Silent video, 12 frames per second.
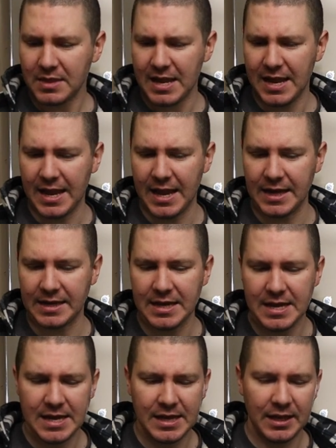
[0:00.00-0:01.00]
And
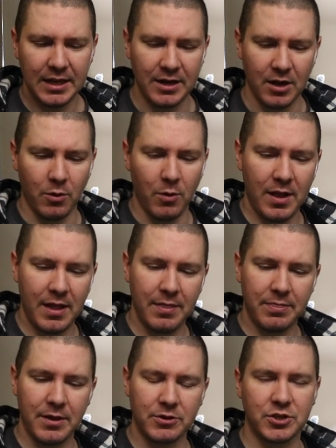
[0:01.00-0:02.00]
you know,
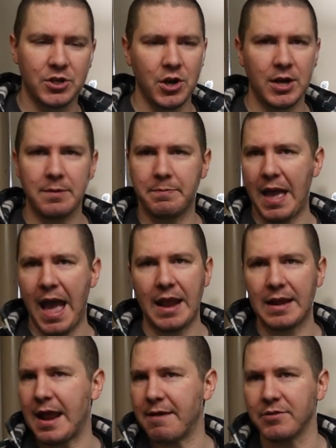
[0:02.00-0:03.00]
there's good and
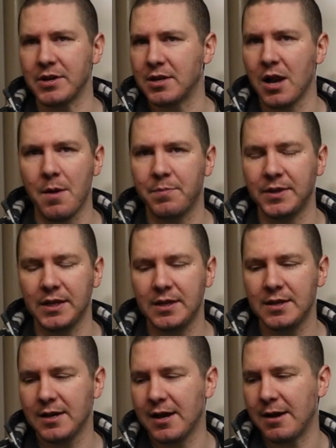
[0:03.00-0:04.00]
bad in every
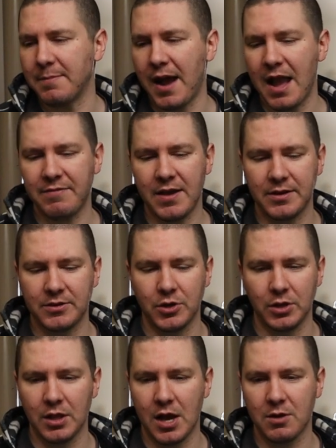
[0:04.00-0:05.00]
company. Um, I've had
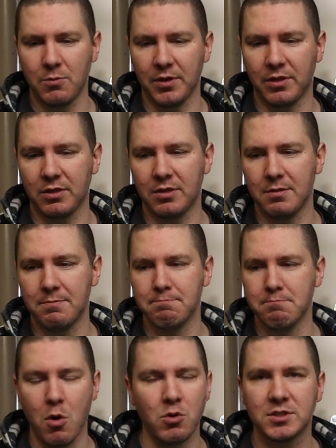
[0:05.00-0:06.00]
good luck with
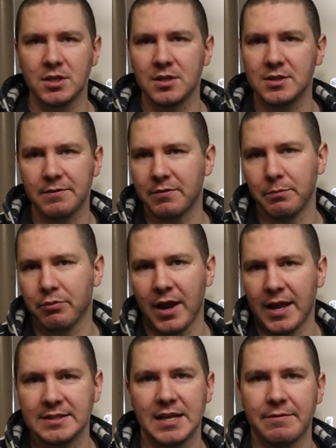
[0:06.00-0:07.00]
most of the different
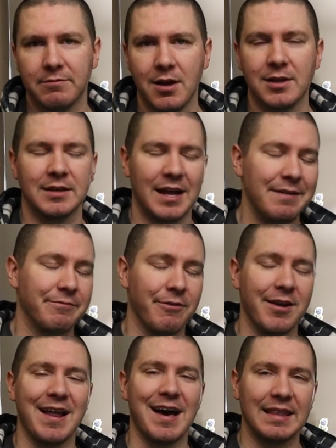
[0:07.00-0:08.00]
brands I've run, and I've
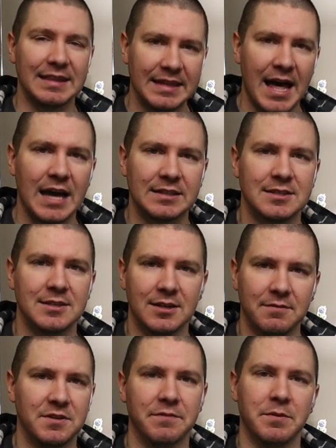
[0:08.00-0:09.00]
run a lot
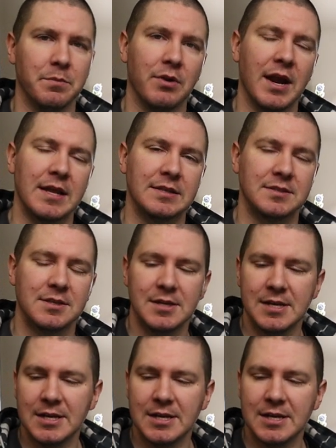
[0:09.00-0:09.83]
of different brands.